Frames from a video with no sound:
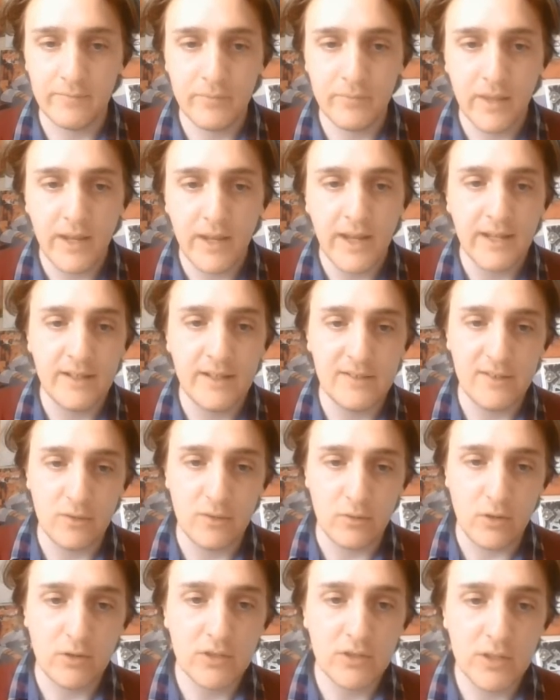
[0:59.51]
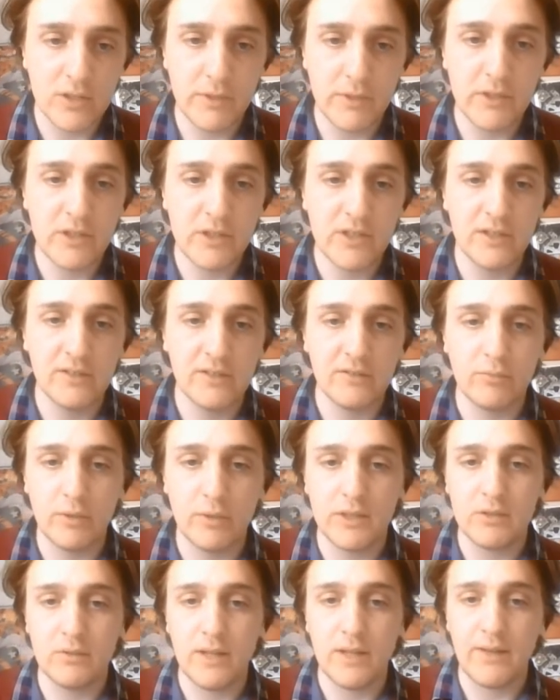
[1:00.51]
It is your contributions
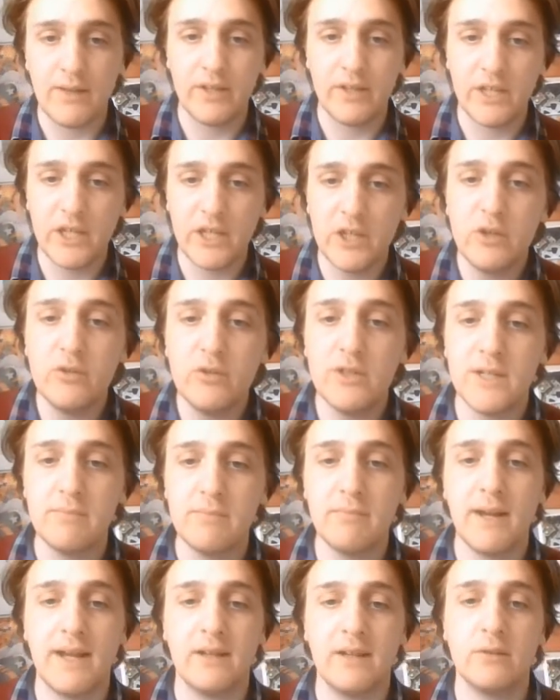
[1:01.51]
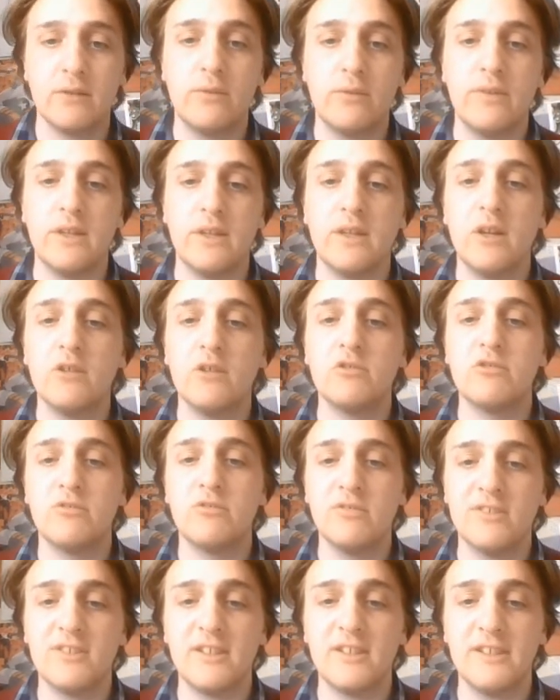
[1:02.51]
which will have a huge impact within cultural
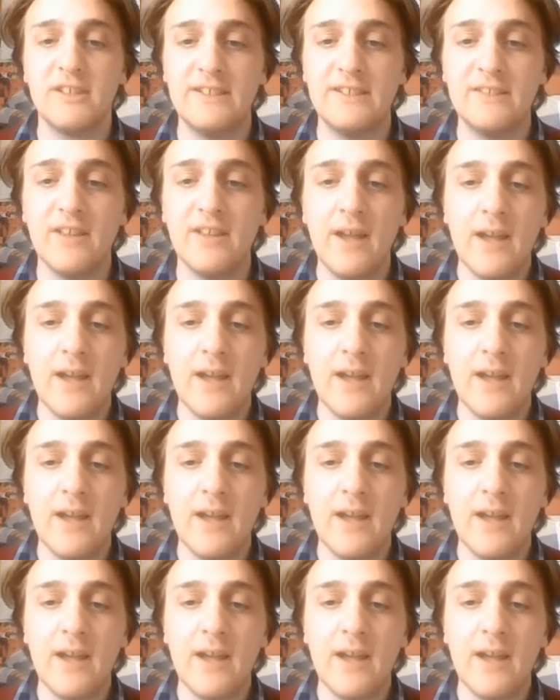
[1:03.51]
studies,